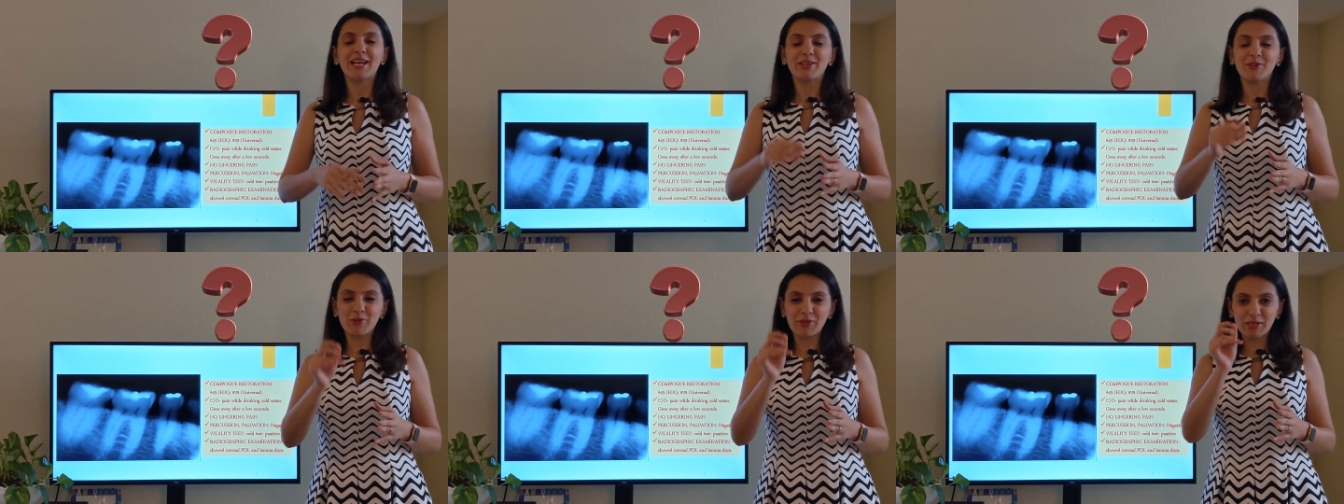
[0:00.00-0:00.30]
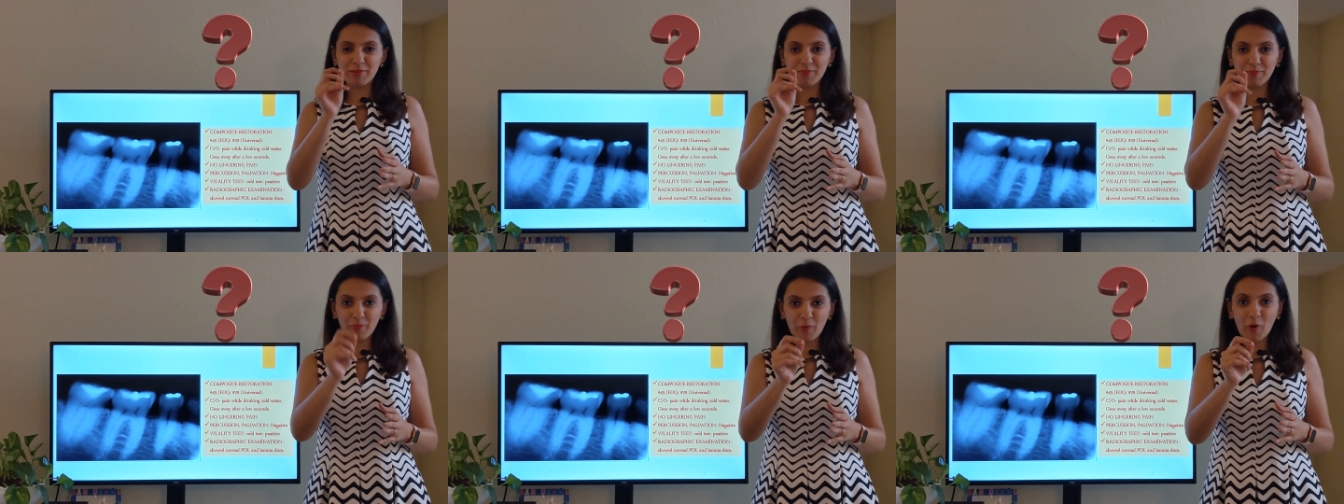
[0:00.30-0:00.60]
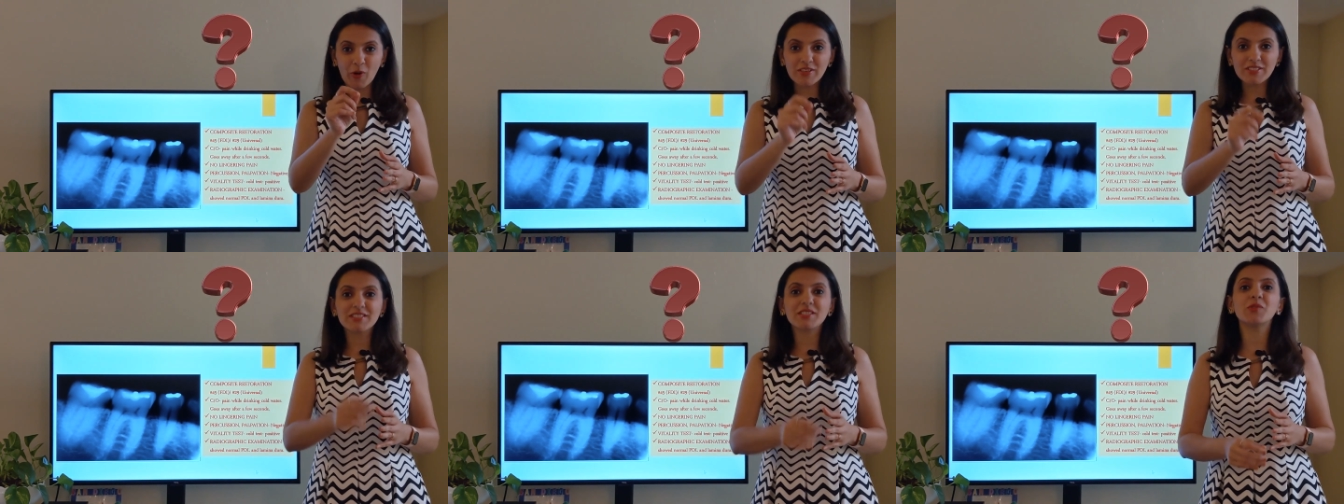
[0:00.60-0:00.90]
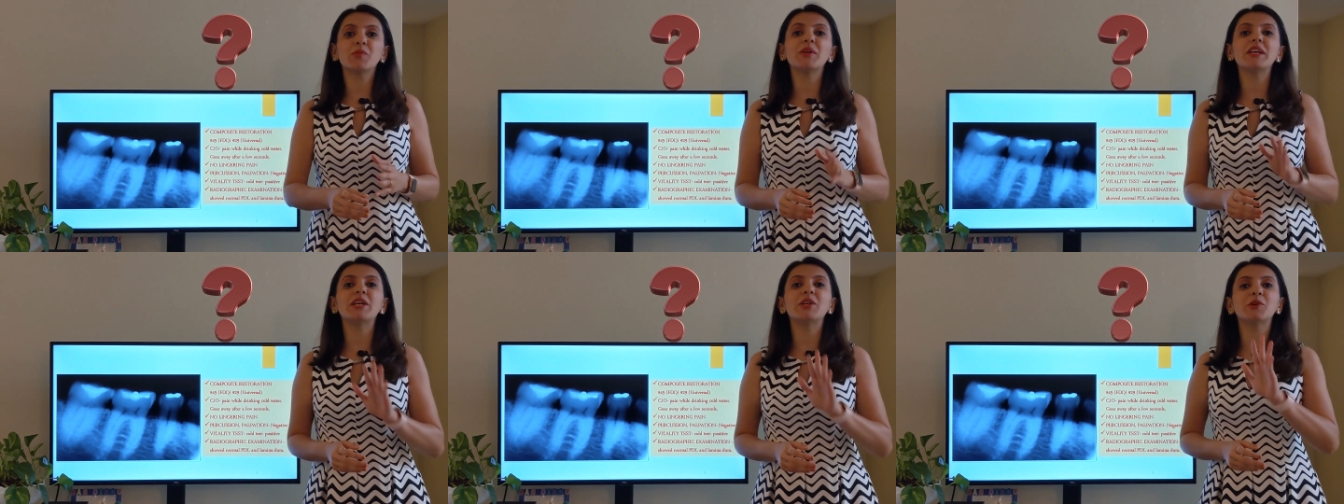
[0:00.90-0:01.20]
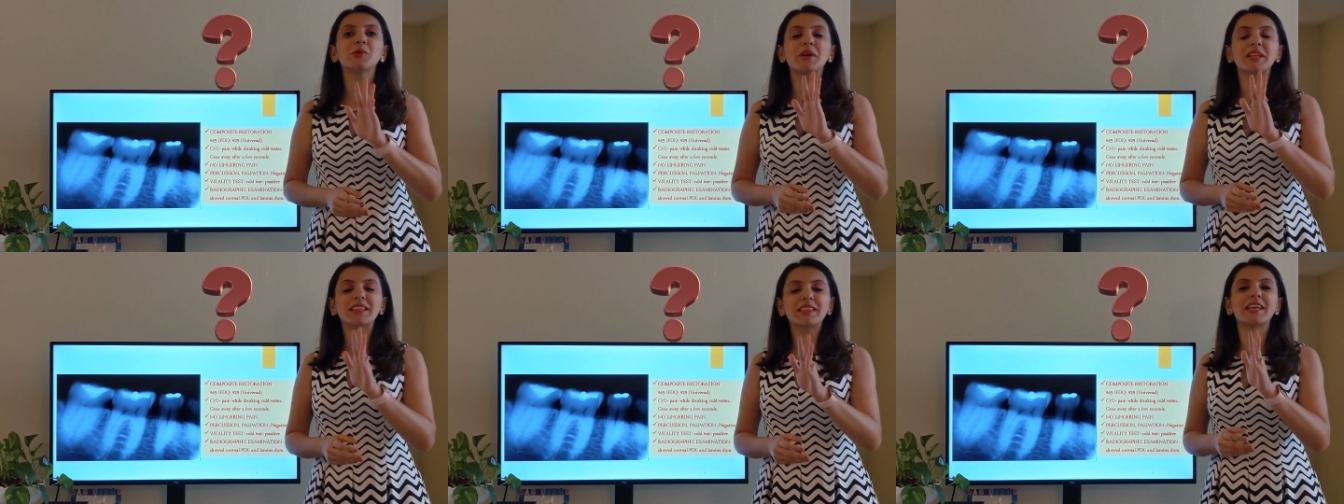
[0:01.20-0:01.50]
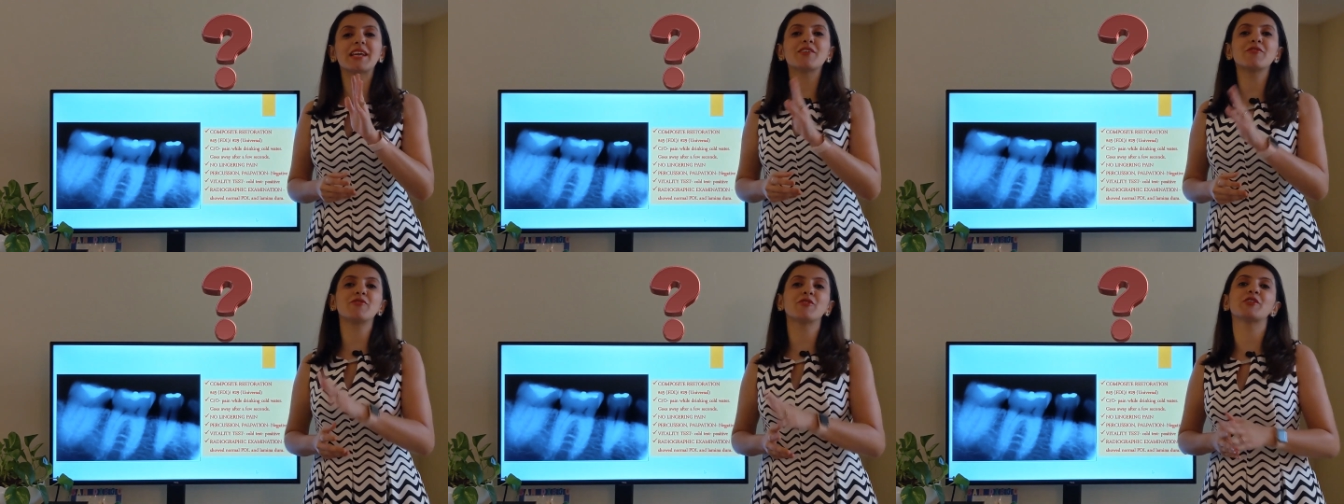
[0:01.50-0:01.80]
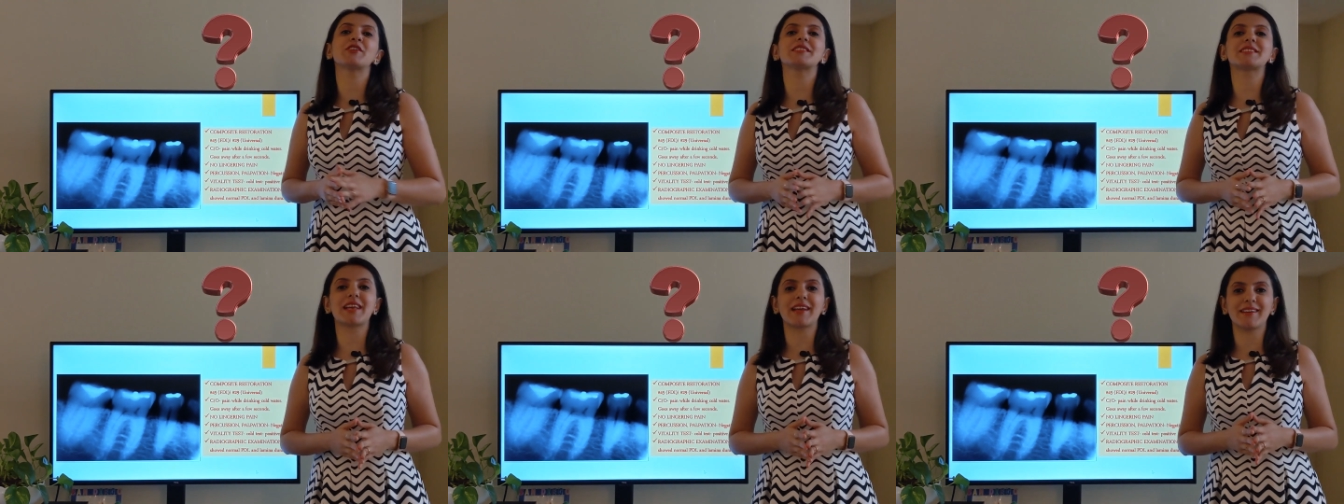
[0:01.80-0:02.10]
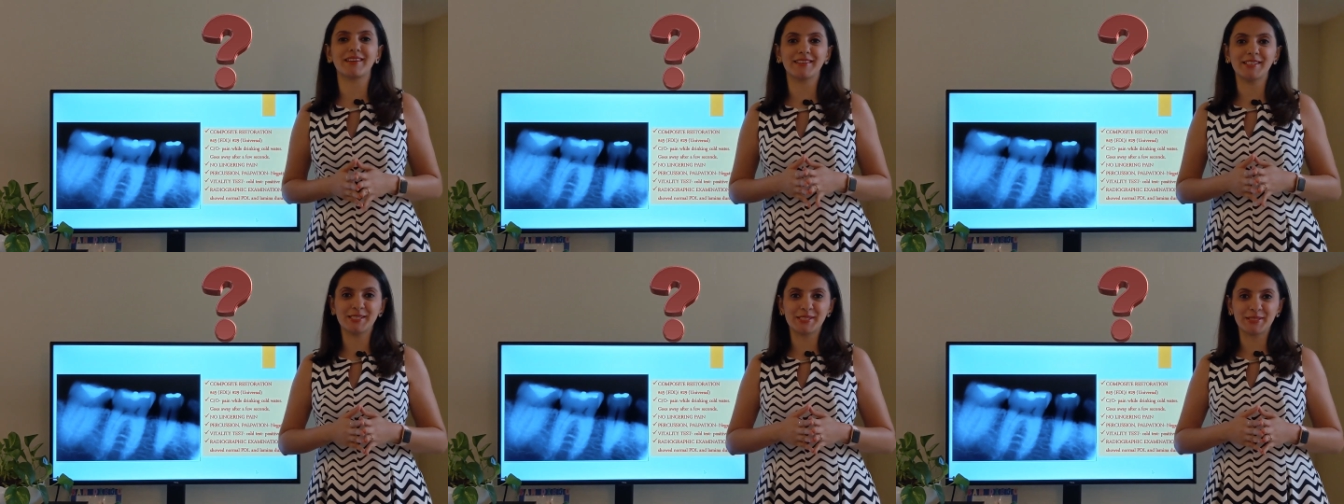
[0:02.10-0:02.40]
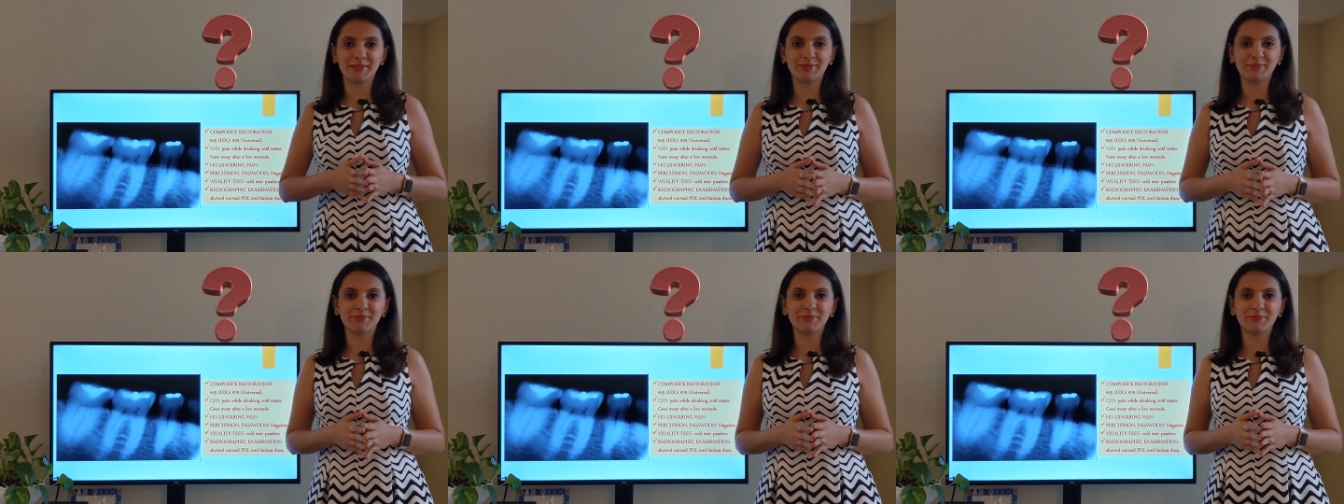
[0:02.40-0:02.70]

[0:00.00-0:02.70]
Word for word: You can pause the video and think for a second.